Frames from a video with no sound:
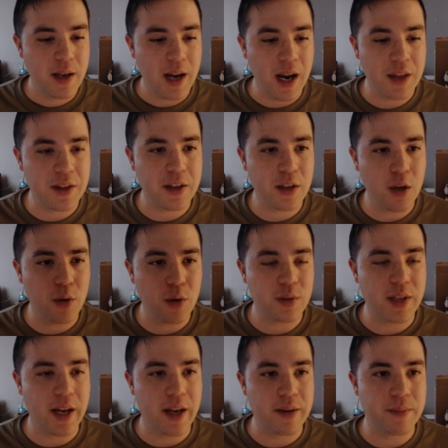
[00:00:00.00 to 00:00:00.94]
And then
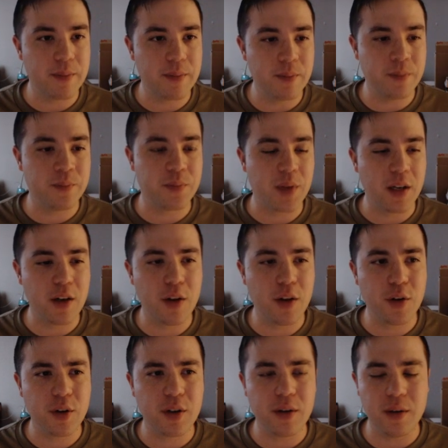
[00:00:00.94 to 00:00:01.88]
Lotan,
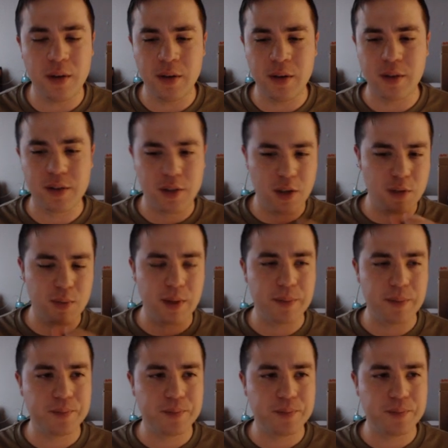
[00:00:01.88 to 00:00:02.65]
another, excuse me,